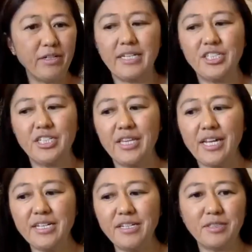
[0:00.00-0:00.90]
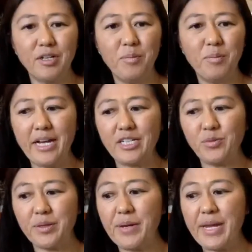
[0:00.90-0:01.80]
session. Thank you so much.
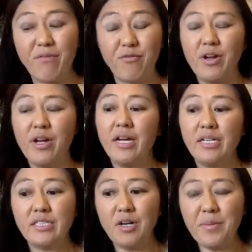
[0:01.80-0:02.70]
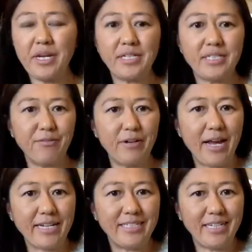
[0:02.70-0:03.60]
We have so many different
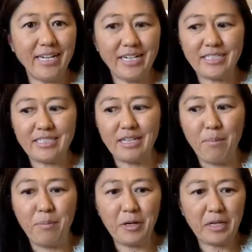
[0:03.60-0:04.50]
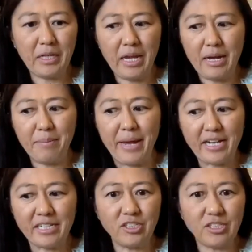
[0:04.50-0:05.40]
ideas a book club,
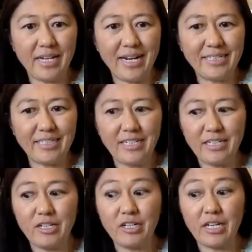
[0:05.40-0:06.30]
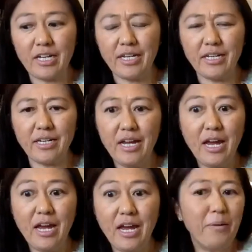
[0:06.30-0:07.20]
exercising, cooking,
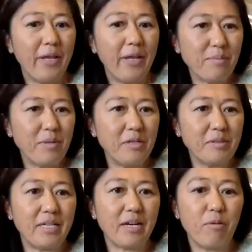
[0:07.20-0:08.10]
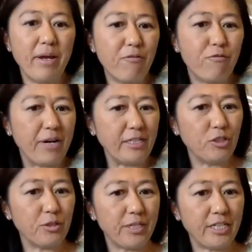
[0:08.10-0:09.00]
playing music. What a fun
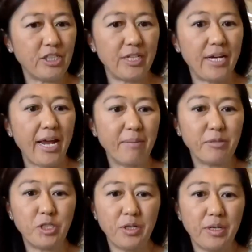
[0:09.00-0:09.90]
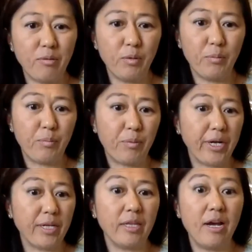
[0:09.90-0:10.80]
tradition. And I'm sure it will
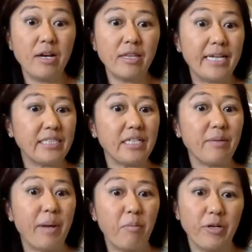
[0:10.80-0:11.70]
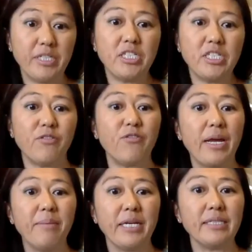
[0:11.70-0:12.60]
bring long lasting memories to your
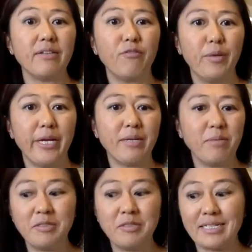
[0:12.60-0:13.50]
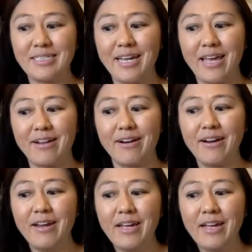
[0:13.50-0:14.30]
families of playing music together.